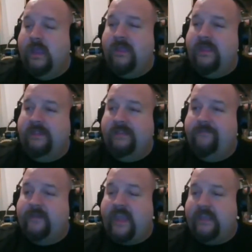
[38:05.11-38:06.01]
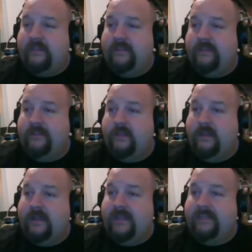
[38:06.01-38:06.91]
And then
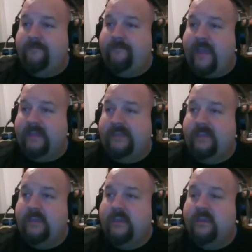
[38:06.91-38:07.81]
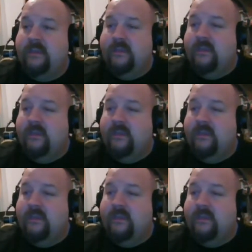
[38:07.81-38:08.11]
Stefanski,